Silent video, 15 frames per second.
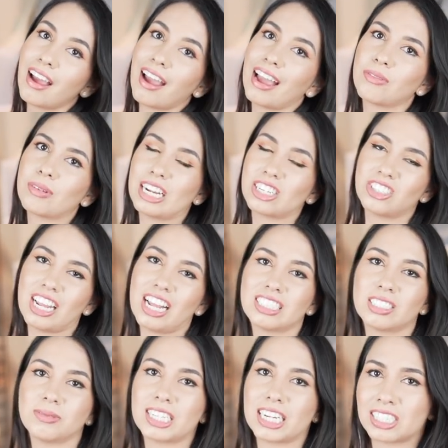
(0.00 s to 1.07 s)
And we actually had
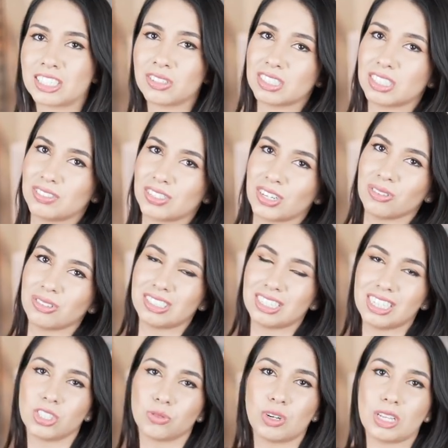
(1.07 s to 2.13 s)
some technical
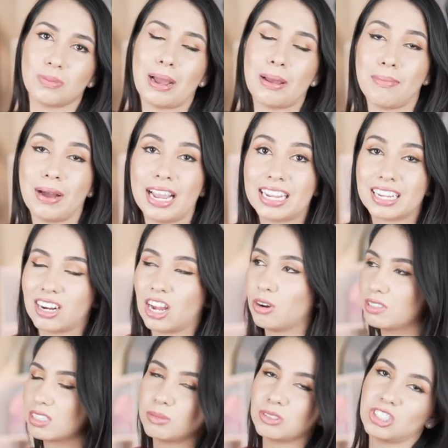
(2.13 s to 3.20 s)
difficulties with my mic,
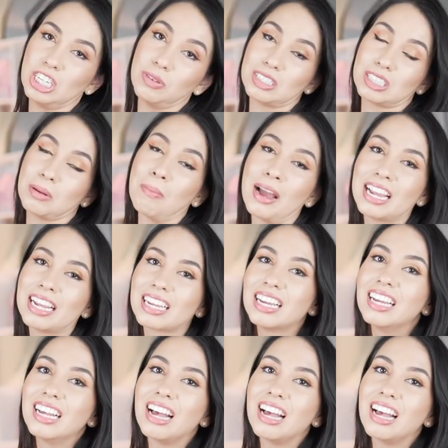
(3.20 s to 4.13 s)
not with the machine, with the mic.